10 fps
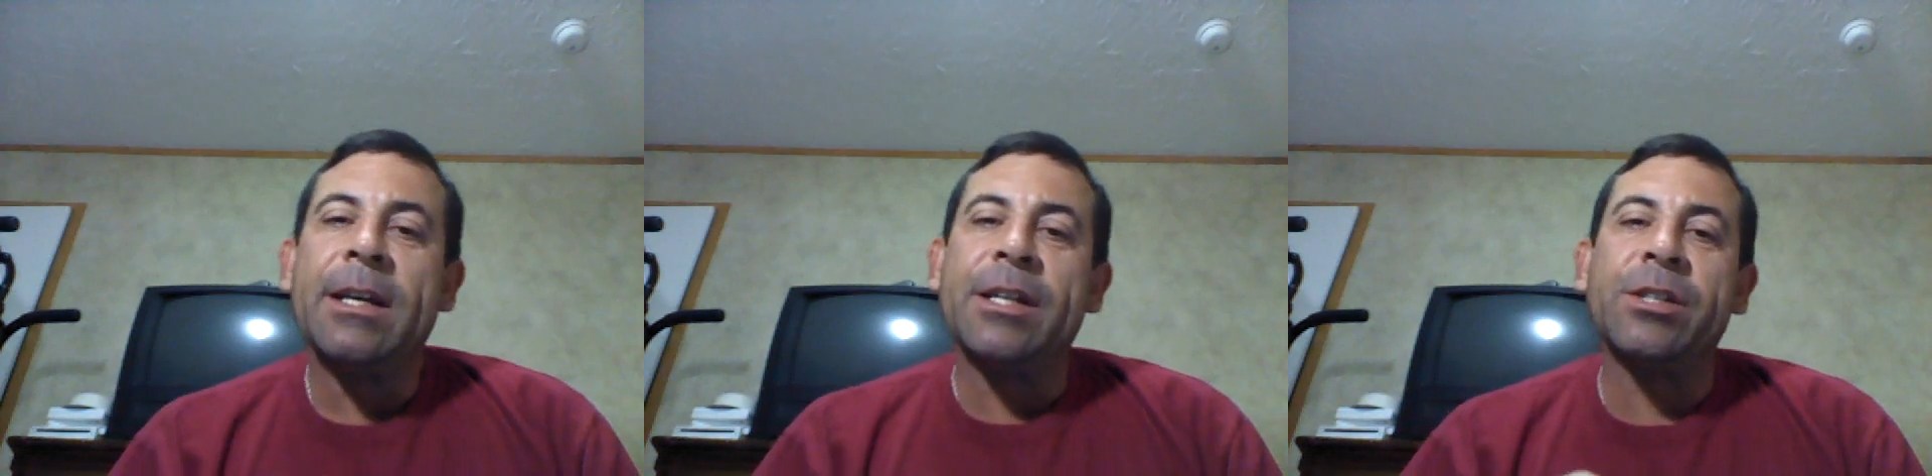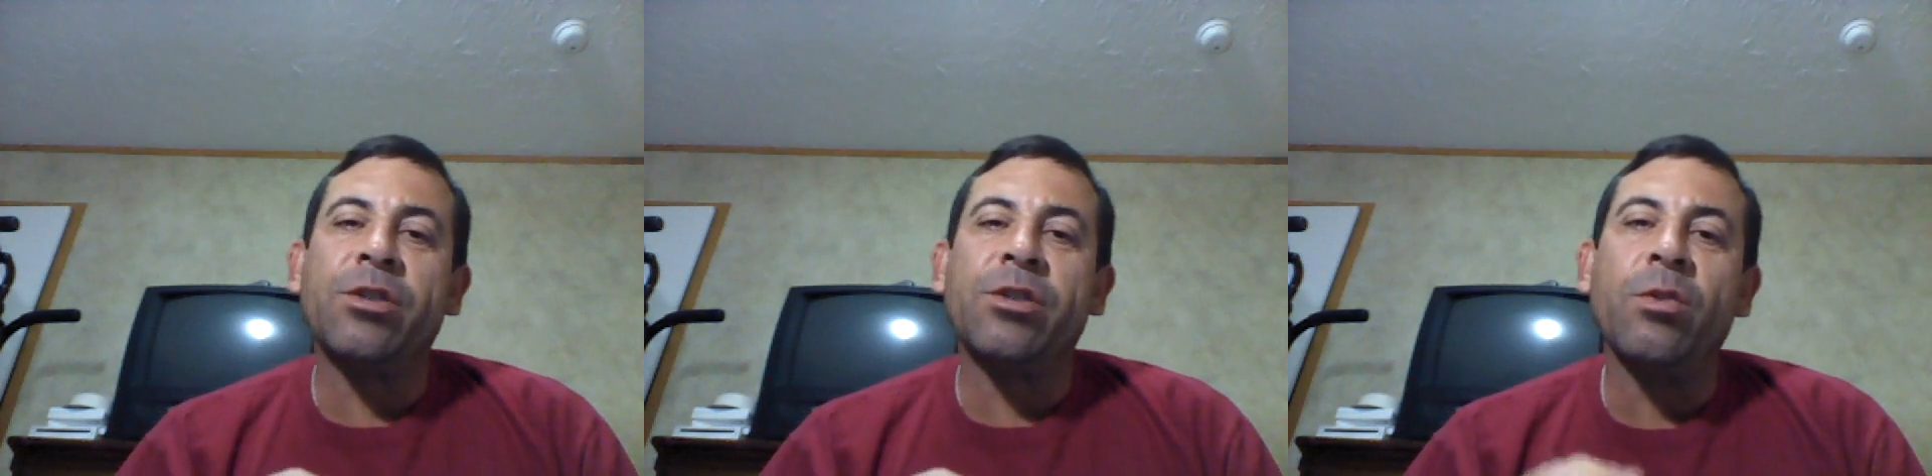
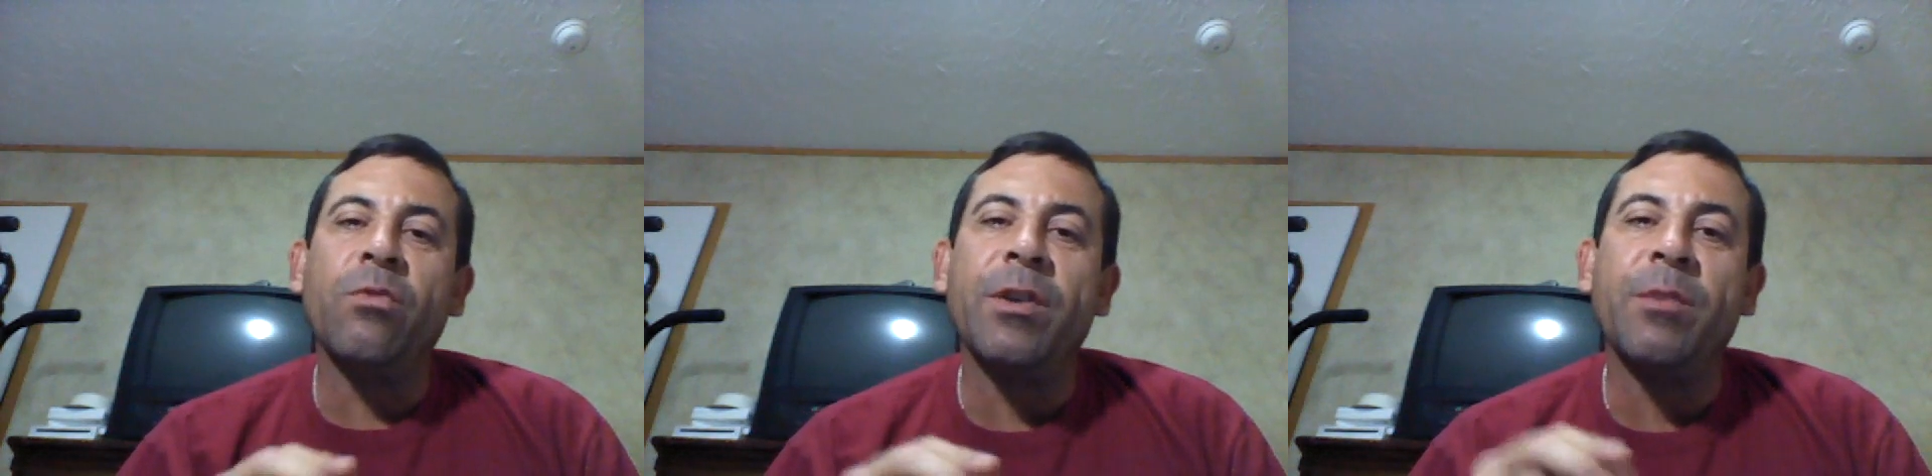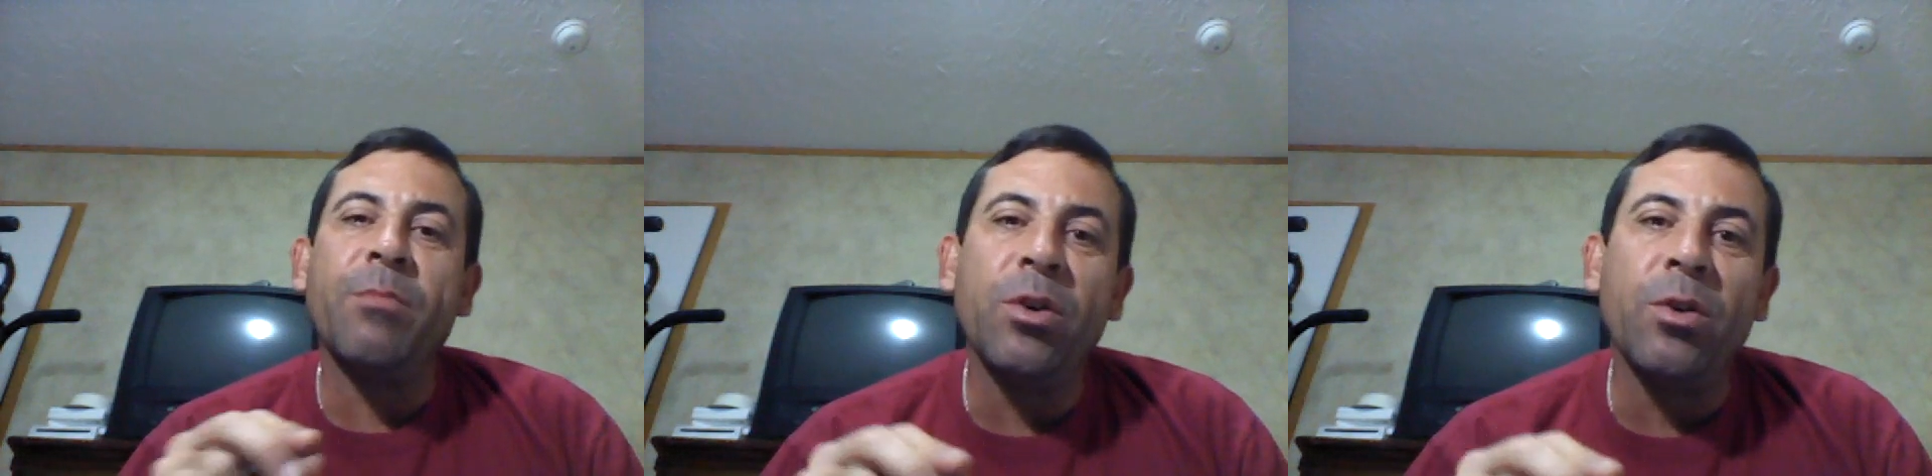is to
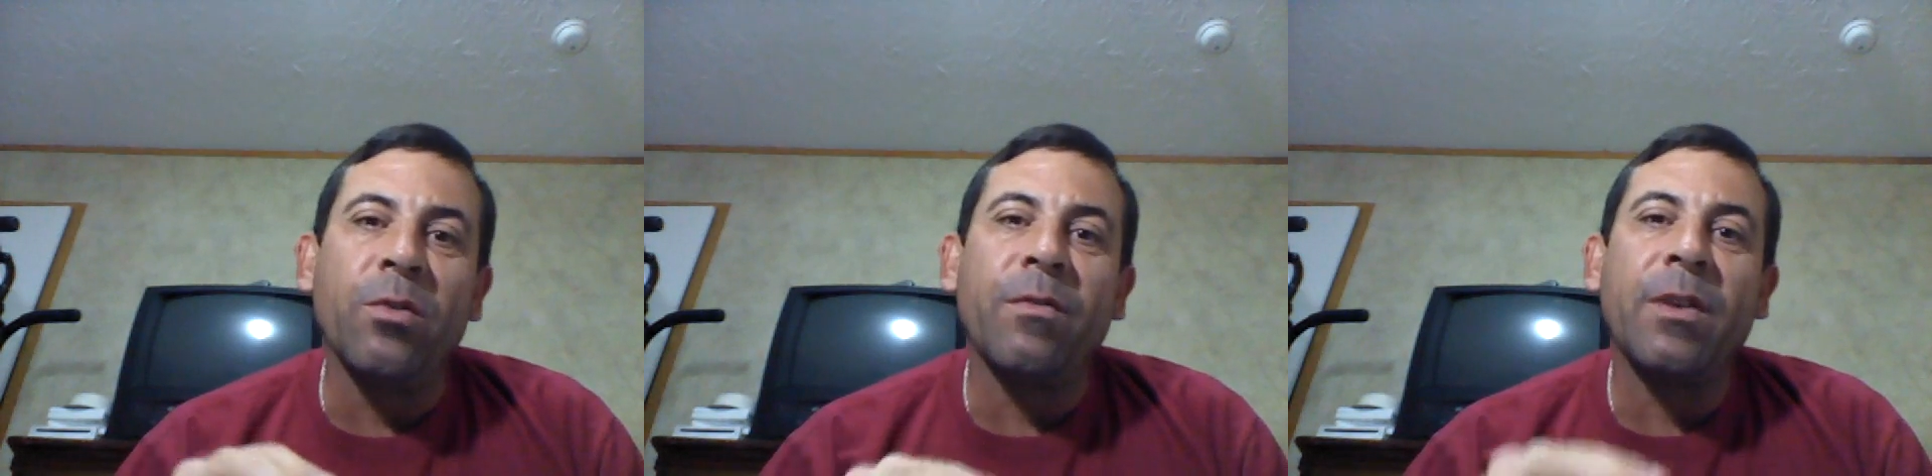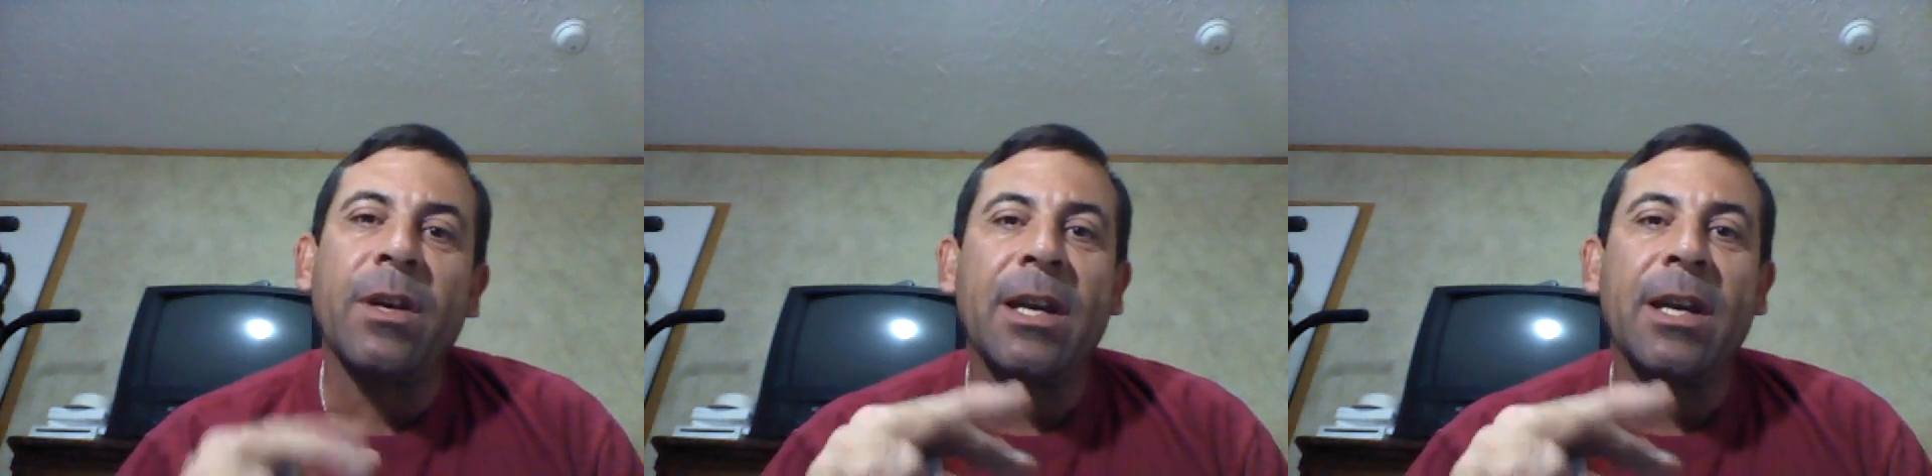remove